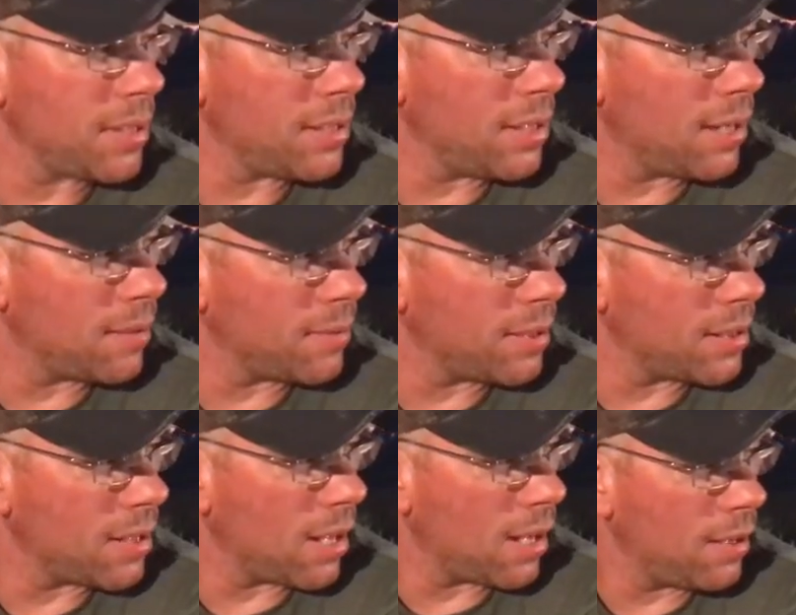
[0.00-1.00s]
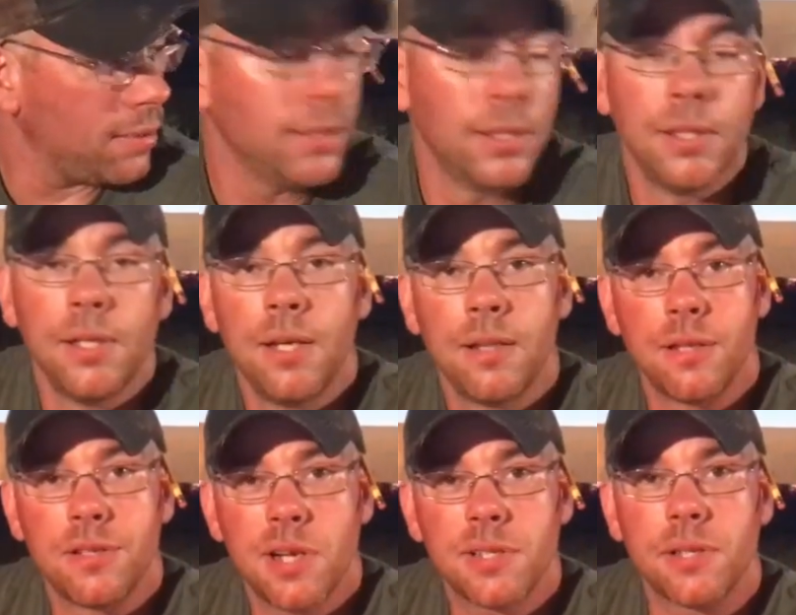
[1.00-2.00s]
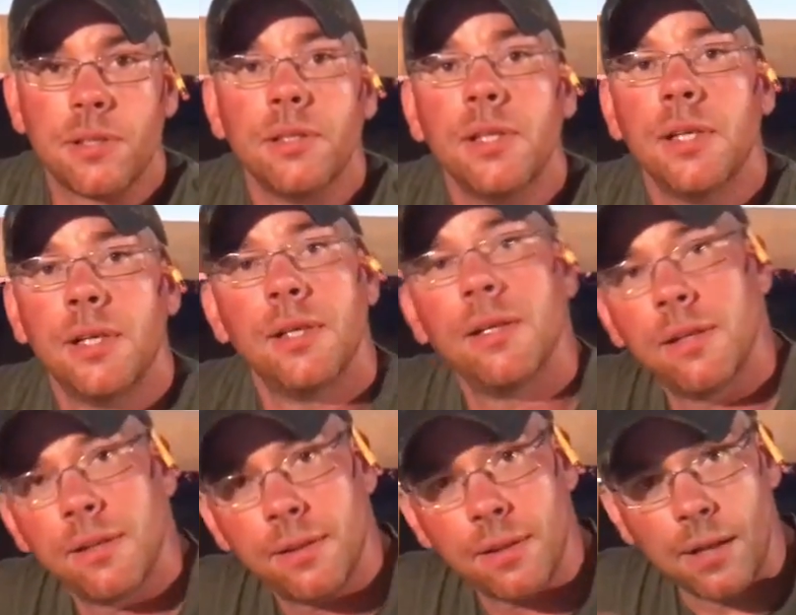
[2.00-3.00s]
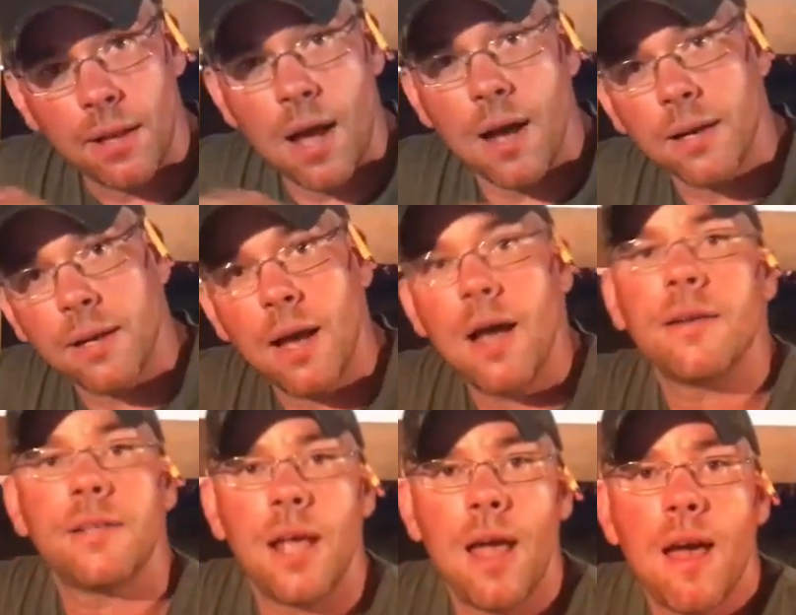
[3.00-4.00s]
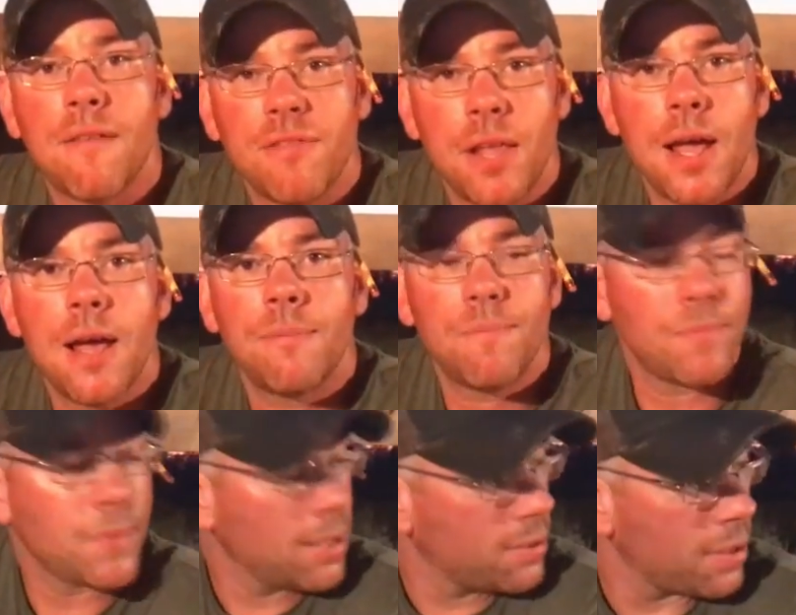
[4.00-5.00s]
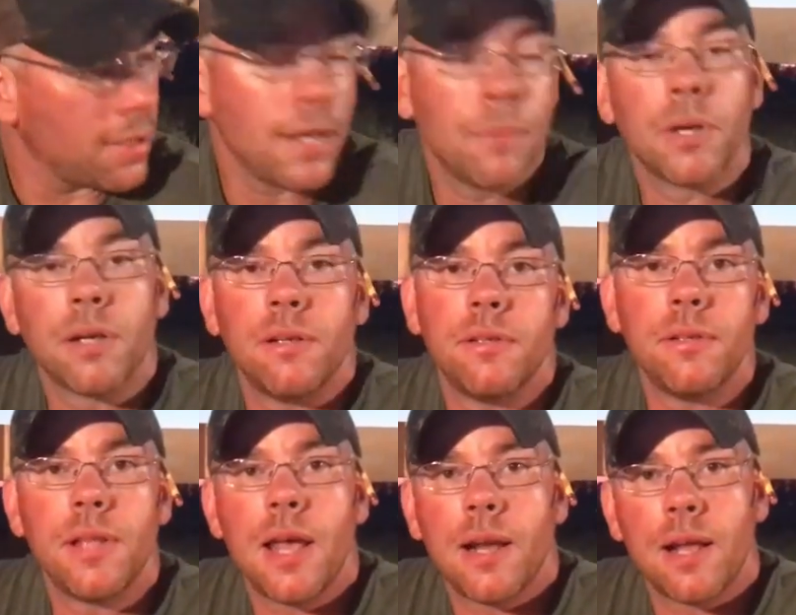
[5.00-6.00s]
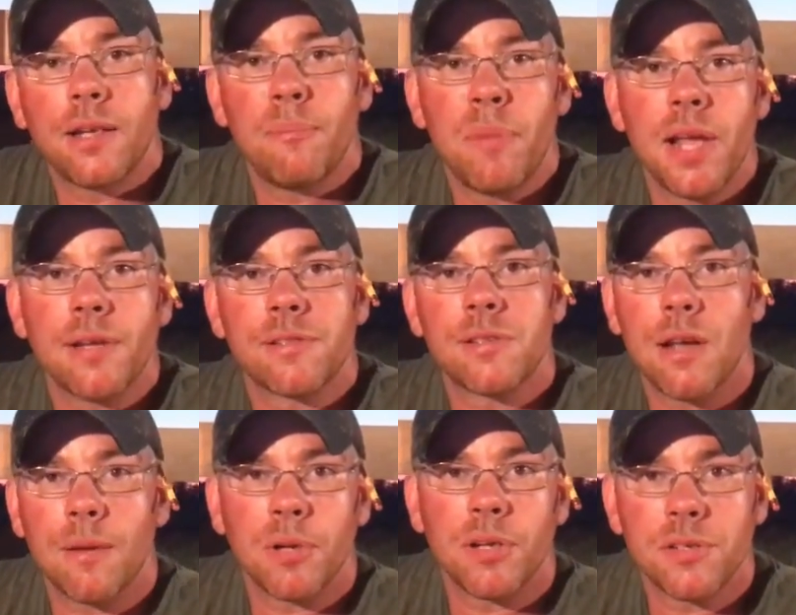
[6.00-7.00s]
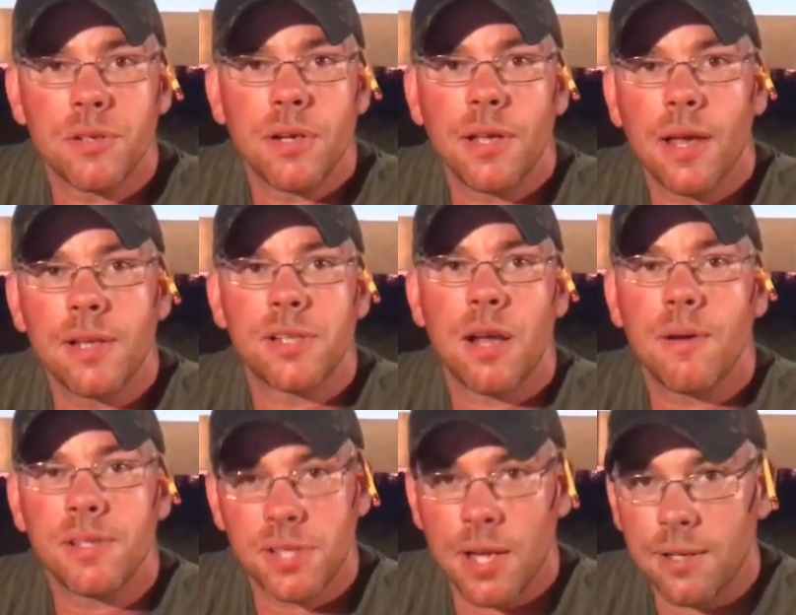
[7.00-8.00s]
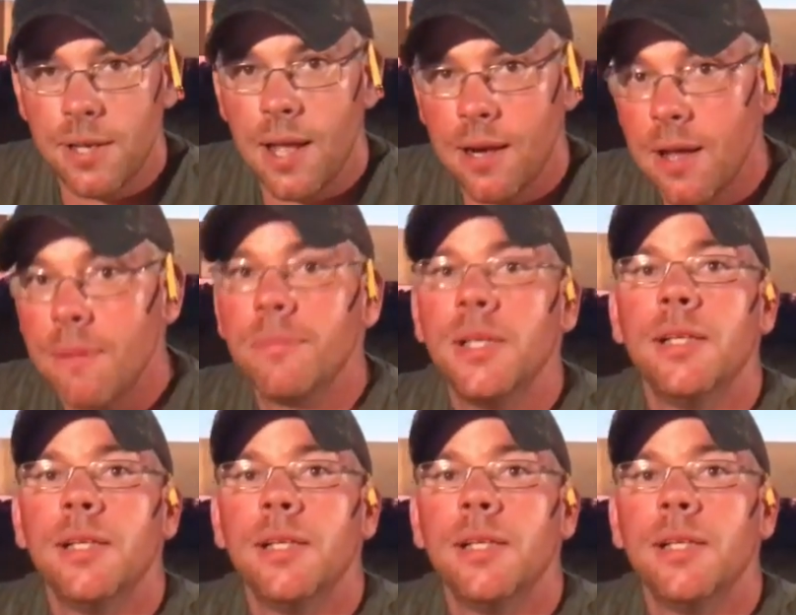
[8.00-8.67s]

we did it with uh, the chisel. The long cut to half that, tonight we're going to do that on the bandsaw. I'm going to show you guys how I set that up